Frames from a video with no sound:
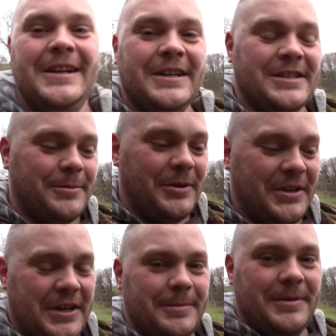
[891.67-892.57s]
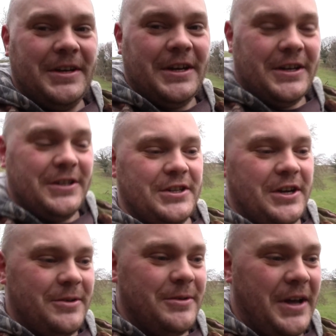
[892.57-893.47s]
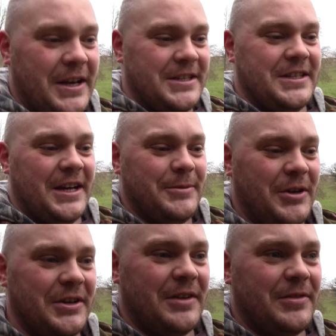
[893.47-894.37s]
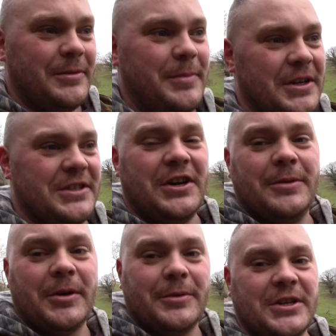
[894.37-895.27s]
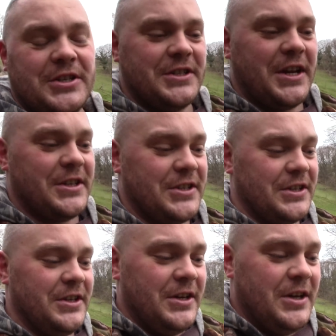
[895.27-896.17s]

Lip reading: So we'll keep the show entertained. We'll only have a bit of time on questions answered.